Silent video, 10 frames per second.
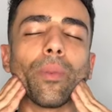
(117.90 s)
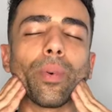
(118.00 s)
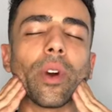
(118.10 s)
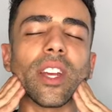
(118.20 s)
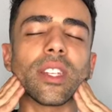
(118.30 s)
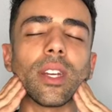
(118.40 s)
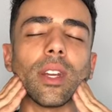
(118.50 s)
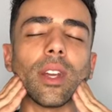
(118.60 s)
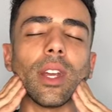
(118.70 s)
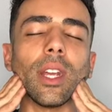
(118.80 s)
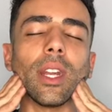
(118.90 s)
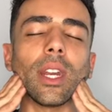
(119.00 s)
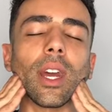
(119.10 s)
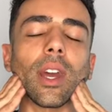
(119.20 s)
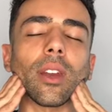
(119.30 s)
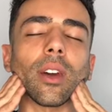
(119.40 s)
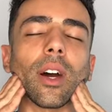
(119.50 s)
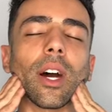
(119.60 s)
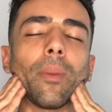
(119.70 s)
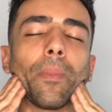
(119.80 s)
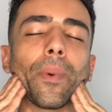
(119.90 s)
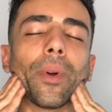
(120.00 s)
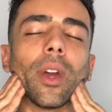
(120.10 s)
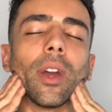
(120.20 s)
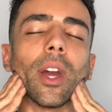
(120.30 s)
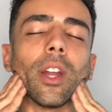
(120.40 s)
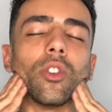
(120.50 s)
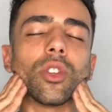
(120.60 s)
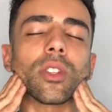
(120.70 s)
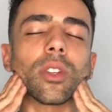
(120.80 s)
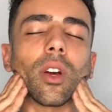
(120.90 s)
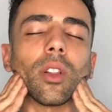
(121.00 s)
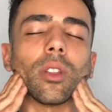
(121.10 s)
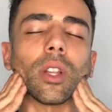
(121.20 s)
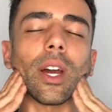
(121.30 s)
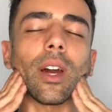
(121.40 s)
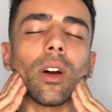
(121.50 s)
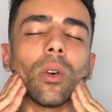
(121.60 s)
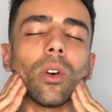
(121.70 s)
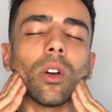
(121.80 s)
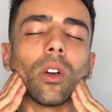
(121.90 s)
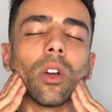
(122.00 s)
pressing in and up, and just allow